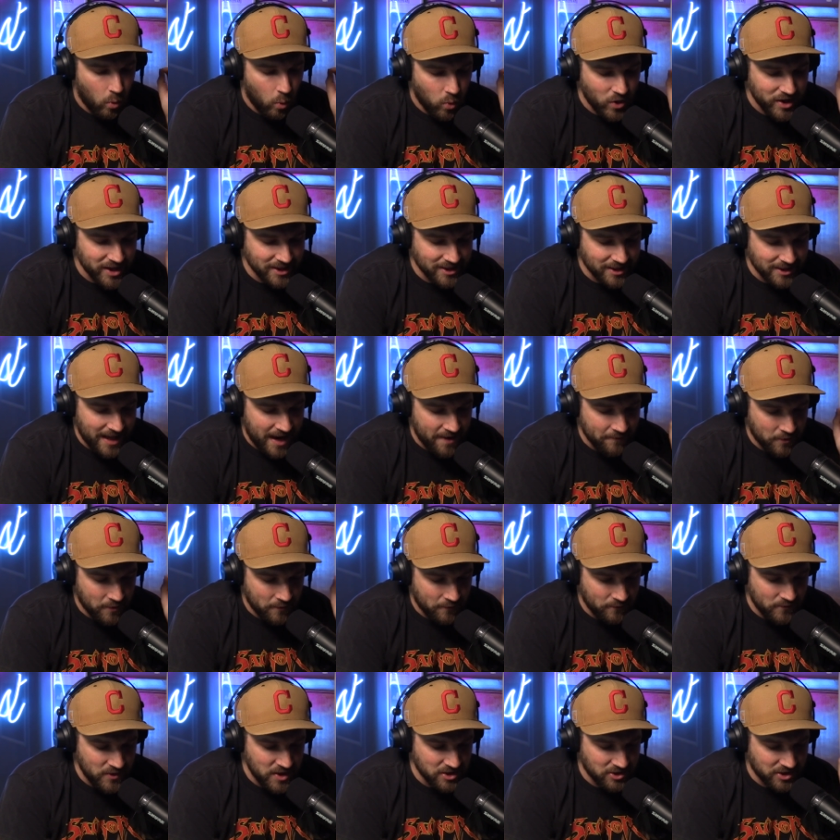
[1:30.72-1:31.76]
We left
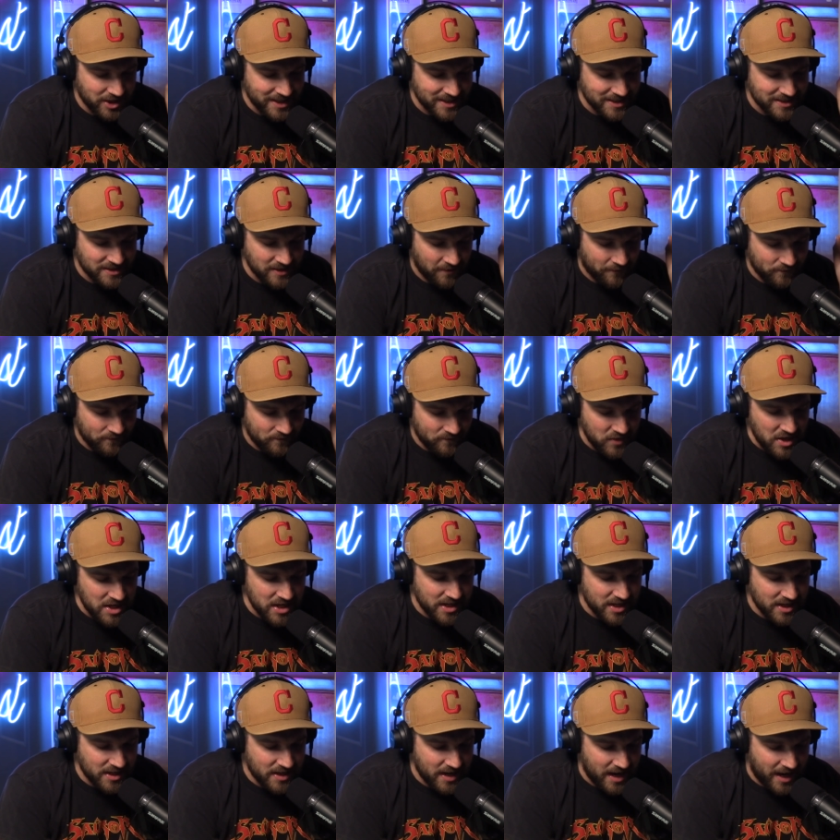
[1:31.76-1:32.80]
feeling
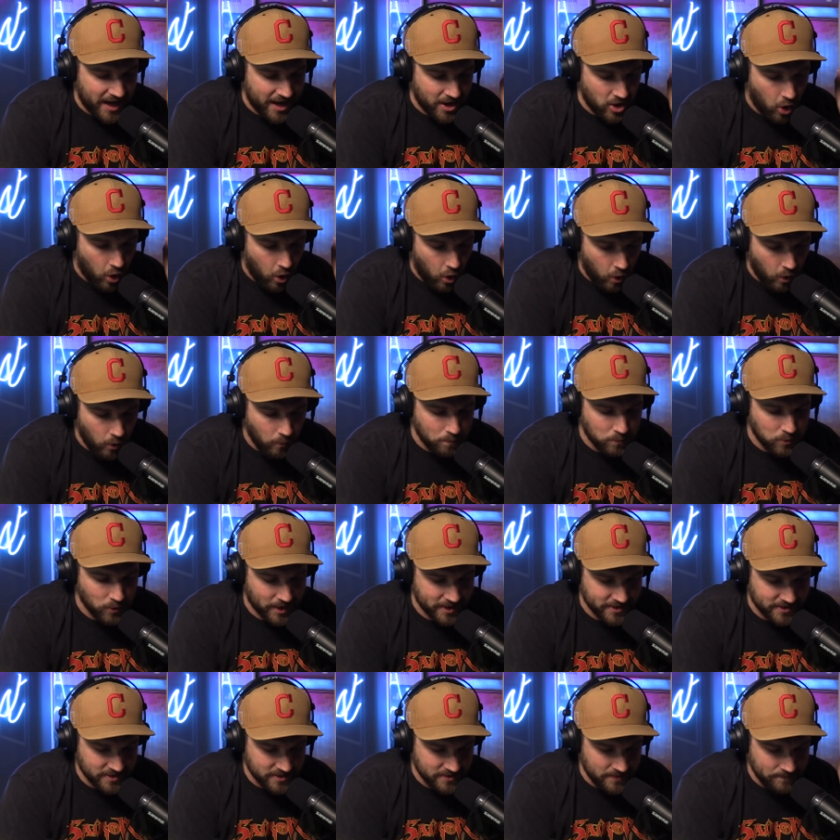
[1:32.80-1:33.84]
defeated and
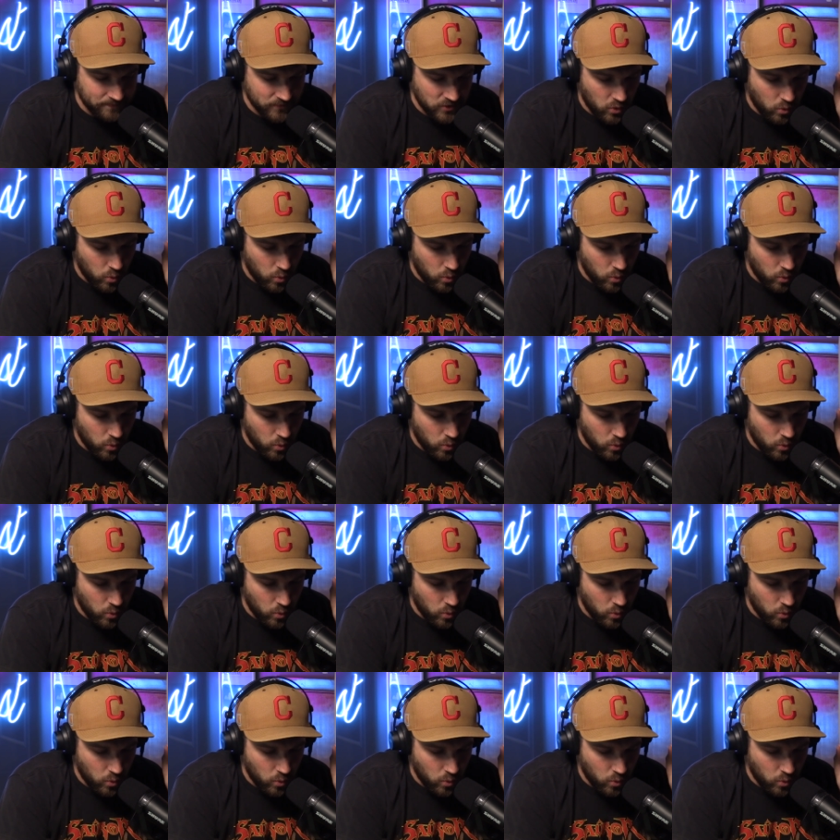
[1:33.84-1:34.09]
hopeless.